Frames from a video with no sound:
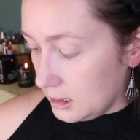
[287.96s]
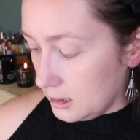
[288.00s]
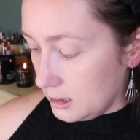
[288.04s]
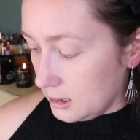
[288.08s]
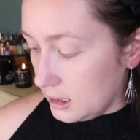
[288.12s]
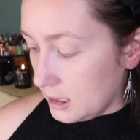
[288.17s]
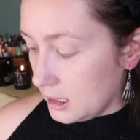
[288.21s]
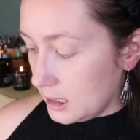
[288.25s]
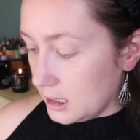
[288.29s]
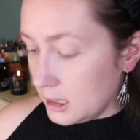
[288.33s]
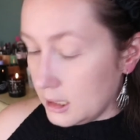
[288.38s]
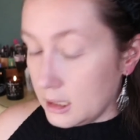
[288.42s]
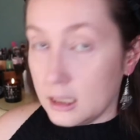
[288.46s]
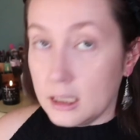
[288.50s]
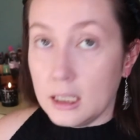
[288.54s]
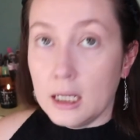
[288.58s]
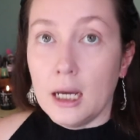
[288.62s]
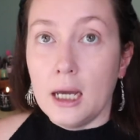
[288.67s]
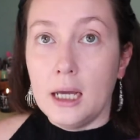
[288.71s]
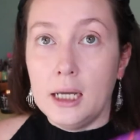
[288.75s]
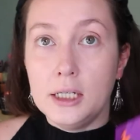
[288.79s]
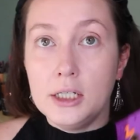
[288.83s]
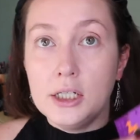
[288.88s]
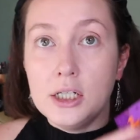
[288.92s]
the
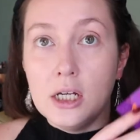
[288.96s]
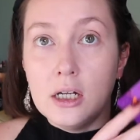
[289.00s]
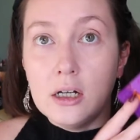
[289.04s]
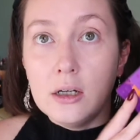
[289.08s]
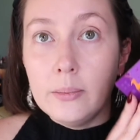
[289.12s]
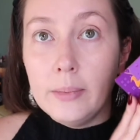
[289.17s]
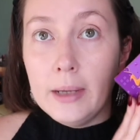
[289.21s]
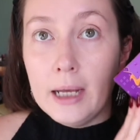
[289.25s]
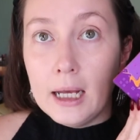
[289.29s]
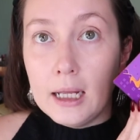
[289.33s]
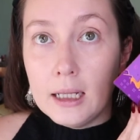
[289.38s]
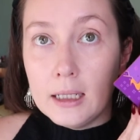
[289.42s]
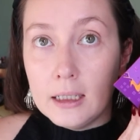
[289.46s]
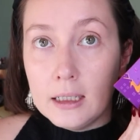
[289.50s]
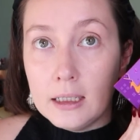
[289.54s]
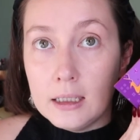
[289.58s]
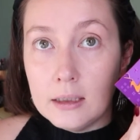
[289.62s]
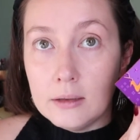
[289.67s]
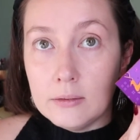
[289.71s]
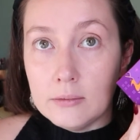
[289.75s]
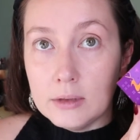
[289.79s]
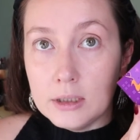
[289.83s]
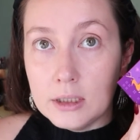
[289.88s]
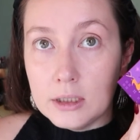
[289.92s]
eyeshadow
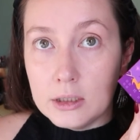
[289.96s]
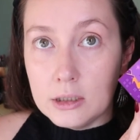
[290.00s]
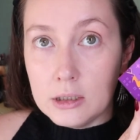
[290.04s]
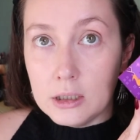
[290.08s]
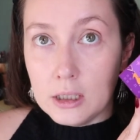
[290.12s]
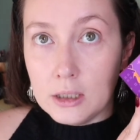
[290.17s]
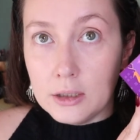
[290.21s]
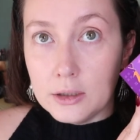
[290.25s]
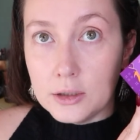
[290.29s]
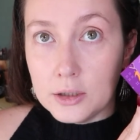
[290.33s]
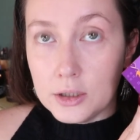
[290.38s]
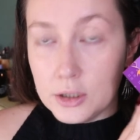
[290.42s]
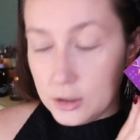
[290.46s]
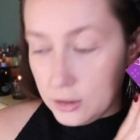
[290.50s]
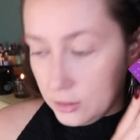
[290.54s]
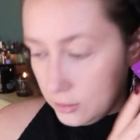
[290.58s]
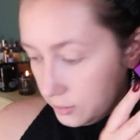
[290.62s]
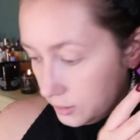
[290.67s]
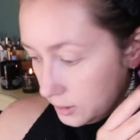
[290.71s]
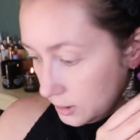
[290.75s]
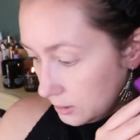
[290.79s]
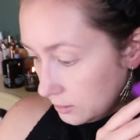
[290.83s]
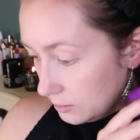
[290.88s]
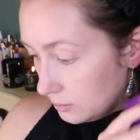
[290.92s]
palette, which I'll show
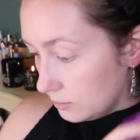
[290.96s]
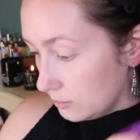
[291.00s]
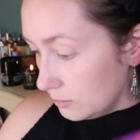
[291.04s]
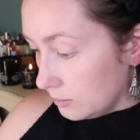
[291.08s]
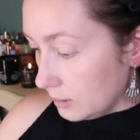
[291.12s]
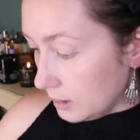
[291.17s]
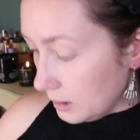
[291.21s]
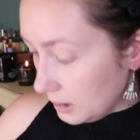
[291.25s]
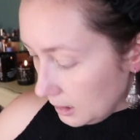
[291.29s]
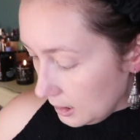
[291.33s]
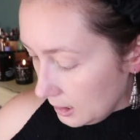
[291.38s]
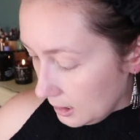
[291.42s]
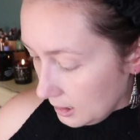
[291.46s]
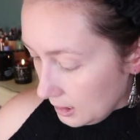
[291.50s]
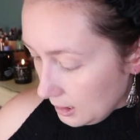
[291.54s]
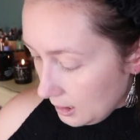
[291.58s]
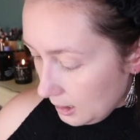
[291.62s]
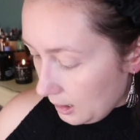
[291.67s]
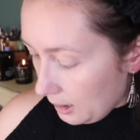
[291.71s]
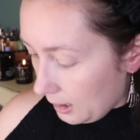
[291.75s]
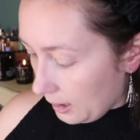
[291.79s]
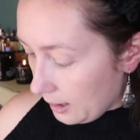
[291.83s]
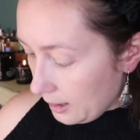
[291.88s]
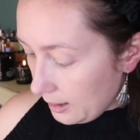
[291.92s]
you,
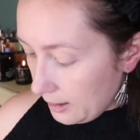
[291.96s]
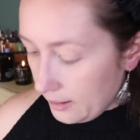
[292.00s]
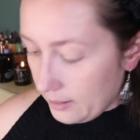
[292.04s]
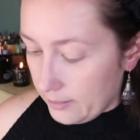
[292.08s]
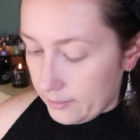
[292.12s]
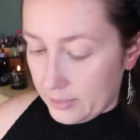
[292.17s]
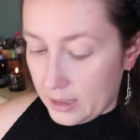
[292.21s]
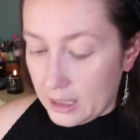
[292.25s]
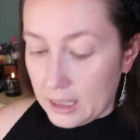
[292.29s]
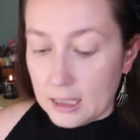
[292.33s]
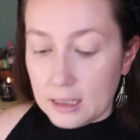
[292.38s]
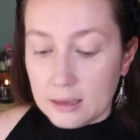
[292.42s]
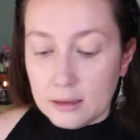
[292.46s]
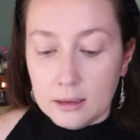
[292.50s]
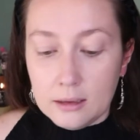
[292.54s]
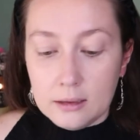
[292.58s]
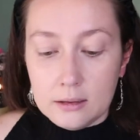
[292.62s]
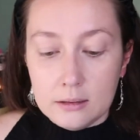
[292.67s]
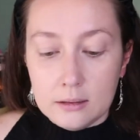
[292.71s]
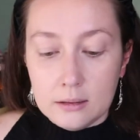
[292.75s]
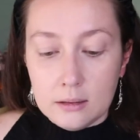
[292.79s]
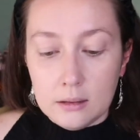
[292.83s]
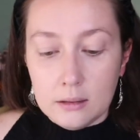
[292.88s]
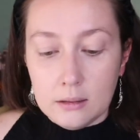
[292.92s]
a
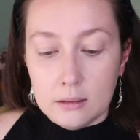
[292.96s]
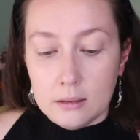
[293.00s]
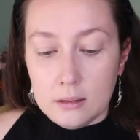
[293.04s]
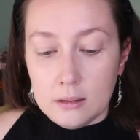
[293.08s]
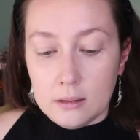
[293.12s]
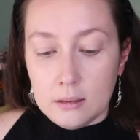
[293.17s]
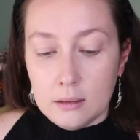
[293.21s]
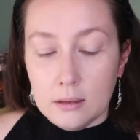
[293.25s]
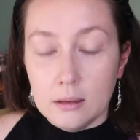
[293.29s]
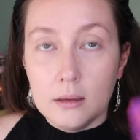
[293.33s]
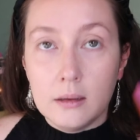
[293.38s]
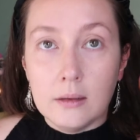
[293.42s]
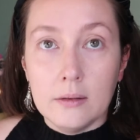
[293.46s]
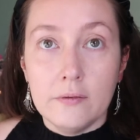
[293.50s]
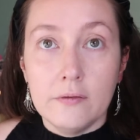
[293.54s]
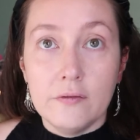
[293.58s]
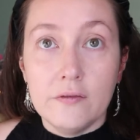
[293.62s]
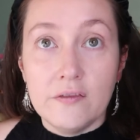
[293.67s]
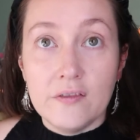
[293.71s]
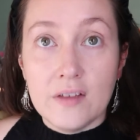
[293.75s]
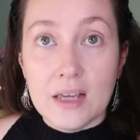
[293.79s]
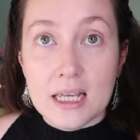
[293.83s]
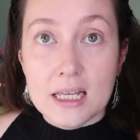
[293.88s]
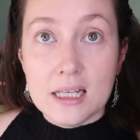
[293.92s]
little
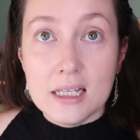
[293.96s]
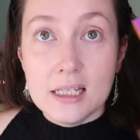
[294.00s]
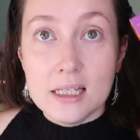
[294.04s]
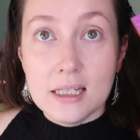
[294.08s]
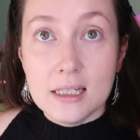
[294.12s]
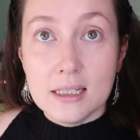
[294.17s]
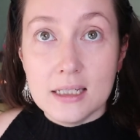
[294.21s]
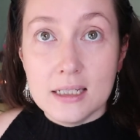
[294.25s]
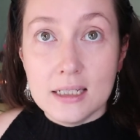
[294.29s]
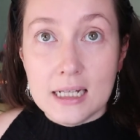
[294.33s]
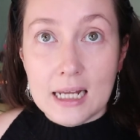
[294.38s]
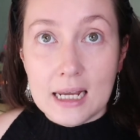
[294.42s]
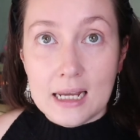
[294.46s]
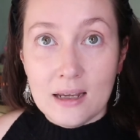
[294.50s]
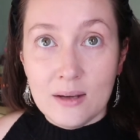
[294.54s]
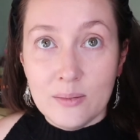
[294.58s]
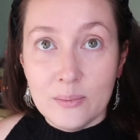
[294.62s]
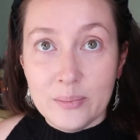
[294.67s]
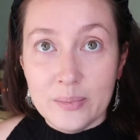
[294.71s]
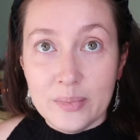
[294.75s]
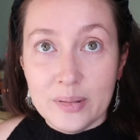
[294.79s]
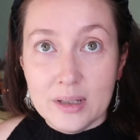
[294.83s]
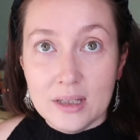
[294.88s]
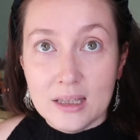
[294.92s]
face
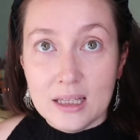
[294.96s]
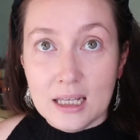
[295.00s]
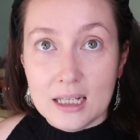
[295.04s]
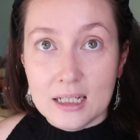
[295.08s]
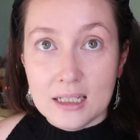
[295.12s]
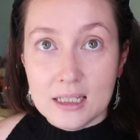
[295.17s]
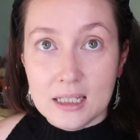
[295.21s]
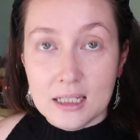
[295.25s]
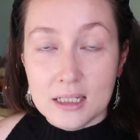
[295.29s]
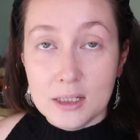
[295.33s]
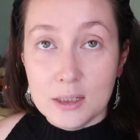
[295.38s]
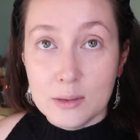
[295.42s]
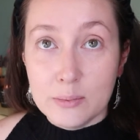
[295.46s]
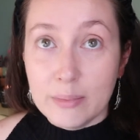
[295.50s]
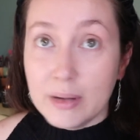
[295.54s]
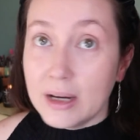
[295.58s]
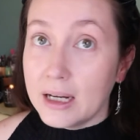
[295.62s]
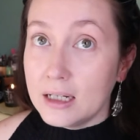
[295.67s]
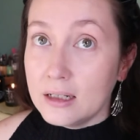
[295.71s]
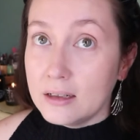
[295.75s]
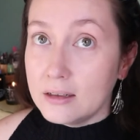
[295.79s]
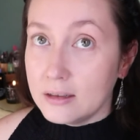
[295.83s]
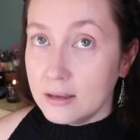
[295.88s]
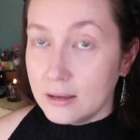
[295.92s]
stamp that's a
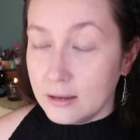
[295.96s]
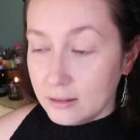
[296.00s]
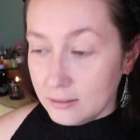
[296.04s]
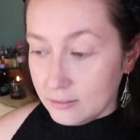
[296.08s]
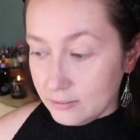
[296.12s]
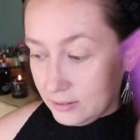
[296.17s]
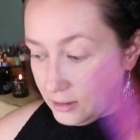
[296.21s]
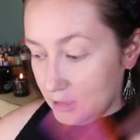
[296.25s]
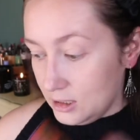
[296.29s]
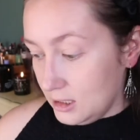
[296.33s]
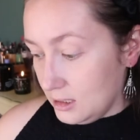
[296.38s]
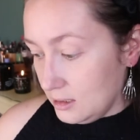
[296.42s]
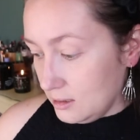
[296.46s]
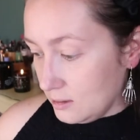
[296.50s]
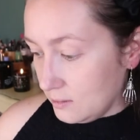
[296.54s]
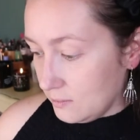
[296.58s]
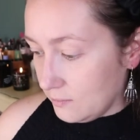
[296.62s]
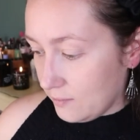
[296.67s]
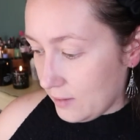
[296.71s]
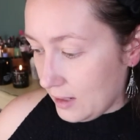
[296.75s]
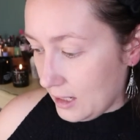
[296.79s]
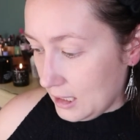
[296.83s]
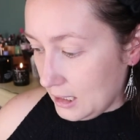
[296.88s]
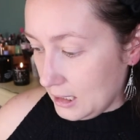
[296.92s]
spider, which is
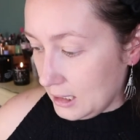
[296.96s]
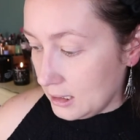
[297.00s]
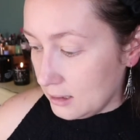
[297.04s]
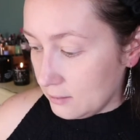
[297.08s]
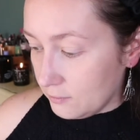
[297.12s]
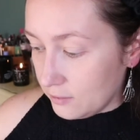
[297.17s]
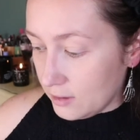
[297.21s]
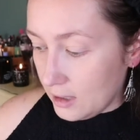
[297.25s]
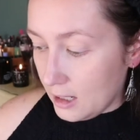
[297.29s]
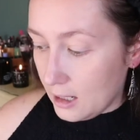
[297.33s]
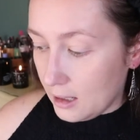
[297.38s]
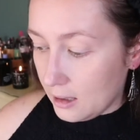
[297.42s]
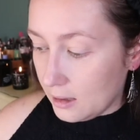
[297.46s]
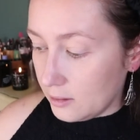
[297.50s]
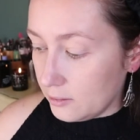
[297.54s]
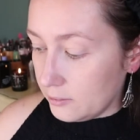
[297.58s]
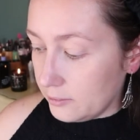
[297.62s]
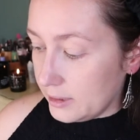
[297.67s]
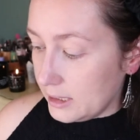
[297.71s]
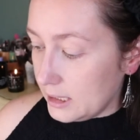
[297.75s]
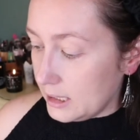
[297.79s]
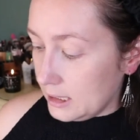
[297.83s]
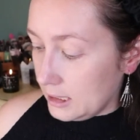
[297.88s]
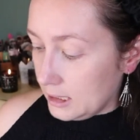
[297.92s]
fun for
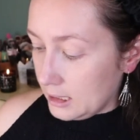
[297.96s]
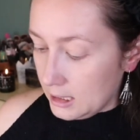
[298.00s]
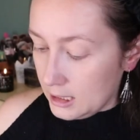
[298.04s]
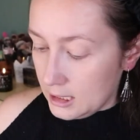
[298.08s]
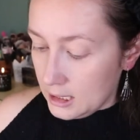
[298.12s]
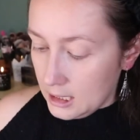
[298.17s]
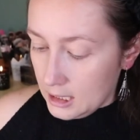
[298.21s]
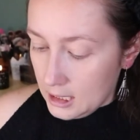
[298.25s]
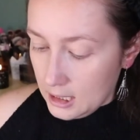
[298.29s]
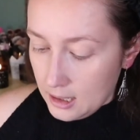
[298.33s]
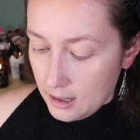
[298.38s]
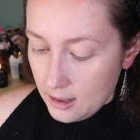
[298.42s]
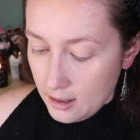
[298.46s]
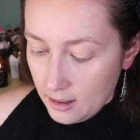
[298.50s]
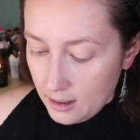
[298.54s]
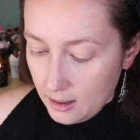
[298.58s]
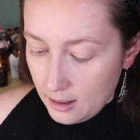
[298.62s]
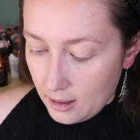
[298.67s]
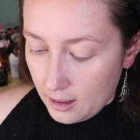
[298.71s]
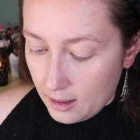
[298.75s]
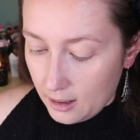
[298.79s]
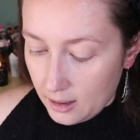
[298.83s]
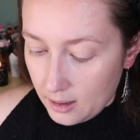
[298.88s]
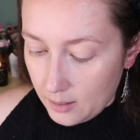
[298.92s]
Halloween.
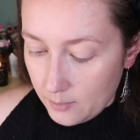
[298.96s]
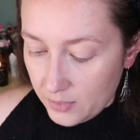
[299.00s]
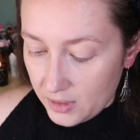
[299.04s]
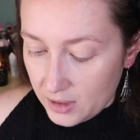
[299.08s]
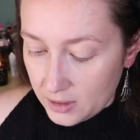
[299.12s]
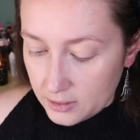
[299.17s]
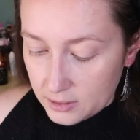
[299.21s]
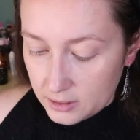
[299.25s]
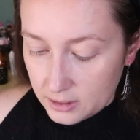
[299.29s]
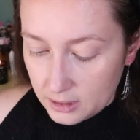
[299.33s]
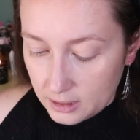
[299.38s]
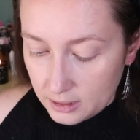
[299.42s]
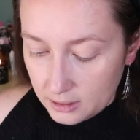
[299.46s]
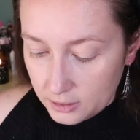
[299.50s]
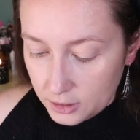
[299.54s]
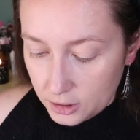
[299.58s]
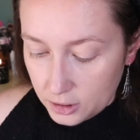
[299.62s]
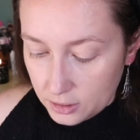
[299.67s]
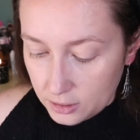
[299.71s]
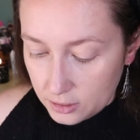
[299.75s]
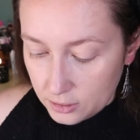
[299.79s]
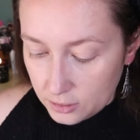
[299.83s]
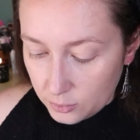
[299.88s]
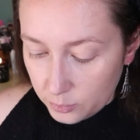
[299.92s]
There's a
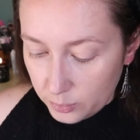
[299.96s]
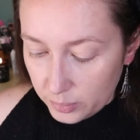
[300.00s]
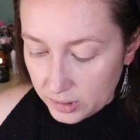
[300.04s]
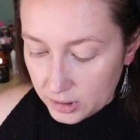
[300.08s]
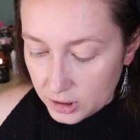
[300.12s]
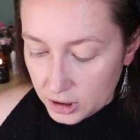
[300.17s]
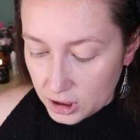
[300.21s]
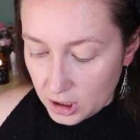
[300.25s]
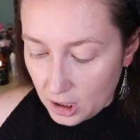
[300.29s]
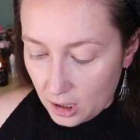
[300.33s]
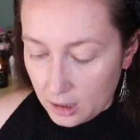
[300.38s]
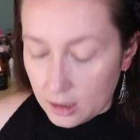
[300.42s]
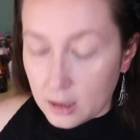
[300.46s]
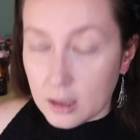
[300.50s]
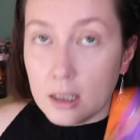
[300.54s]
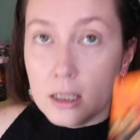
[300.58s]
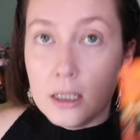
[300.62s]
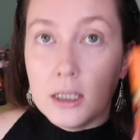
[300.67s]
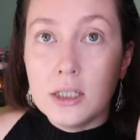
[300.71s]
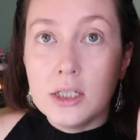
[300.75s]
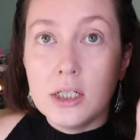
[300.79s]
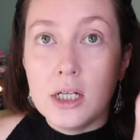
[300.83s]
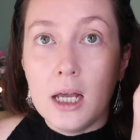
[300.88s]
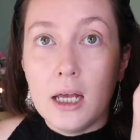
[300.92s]
Super Shock
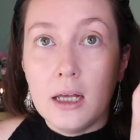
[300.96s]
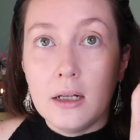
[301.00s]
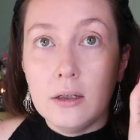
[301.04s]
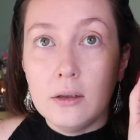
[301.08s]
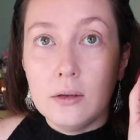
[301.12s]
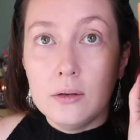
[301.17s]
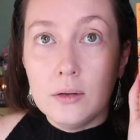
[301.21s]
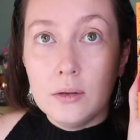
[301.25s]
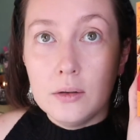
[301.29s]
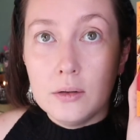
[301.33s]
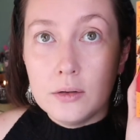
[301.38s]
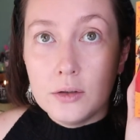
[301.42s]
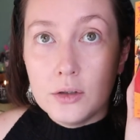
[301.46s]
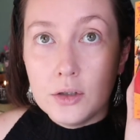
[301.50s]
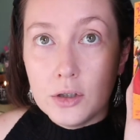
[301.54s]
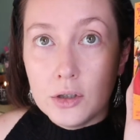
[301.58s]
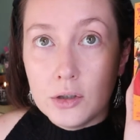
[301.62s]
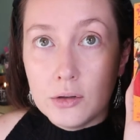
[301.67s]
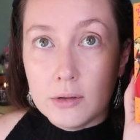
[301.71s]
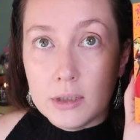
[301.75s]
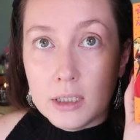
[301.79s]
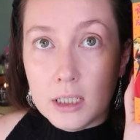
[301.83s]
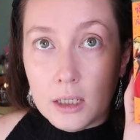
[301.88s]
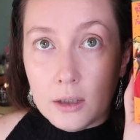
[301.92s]
Shadow
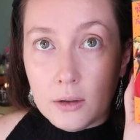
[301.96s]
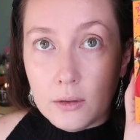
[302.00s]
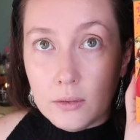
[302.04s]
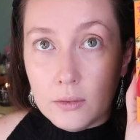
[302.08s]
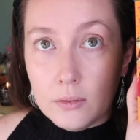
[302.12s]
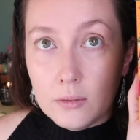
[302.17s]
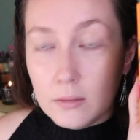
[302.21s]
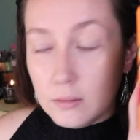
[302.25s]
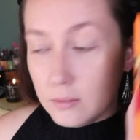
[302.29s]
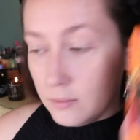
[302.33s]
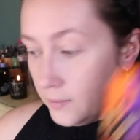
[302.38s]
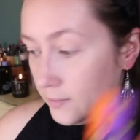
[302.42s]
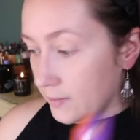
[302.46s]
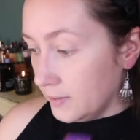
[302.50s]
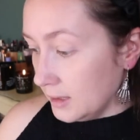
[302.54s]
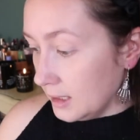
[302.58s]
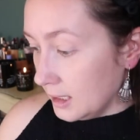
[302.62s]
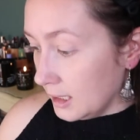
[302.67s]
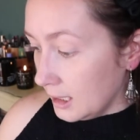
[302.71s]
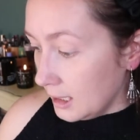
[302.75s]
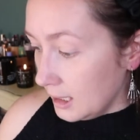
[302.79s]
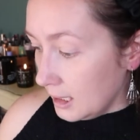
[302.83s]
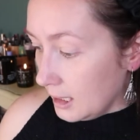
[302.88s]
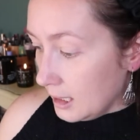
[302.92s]
Trio
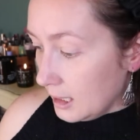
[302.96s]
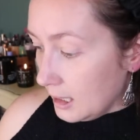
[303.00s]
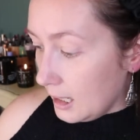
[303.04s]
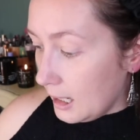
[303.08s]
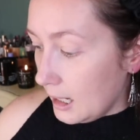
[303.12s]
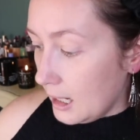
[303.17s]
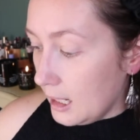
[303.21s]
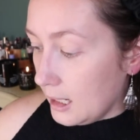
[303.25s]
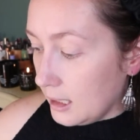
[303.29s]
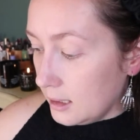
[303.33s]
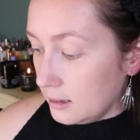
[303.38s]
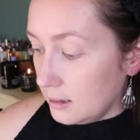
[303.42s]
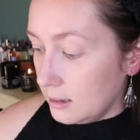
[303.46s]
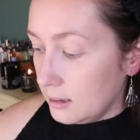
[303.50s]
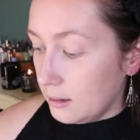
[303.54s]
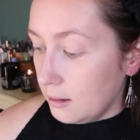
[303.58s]
and